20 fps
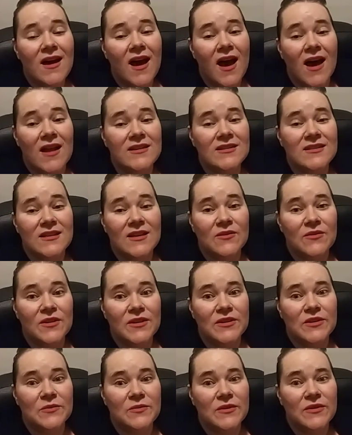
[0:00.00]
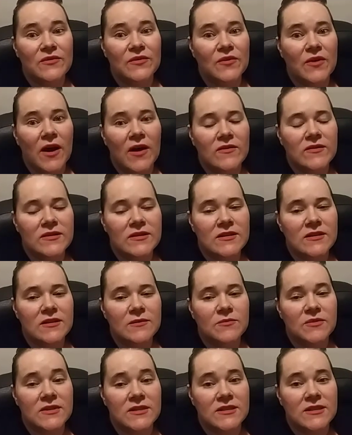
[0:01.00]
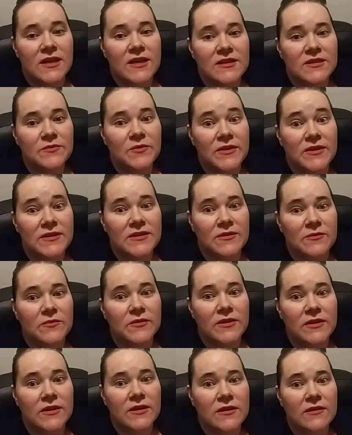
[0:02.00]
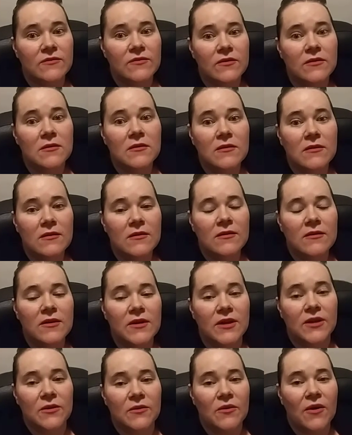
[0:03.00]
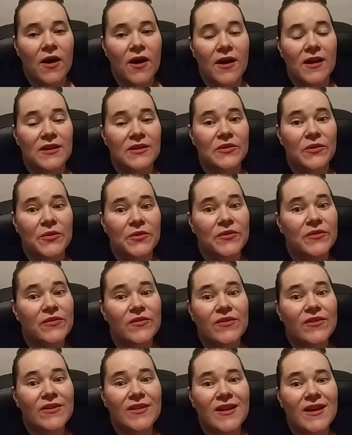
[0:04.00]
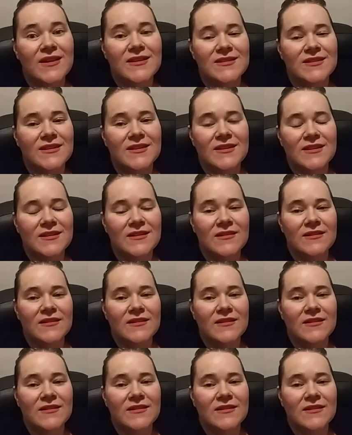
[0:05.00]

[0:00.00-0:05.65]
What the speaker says: Honestly, I really do believe you're obviously possessed by something evil. You are, and you don't even realize it.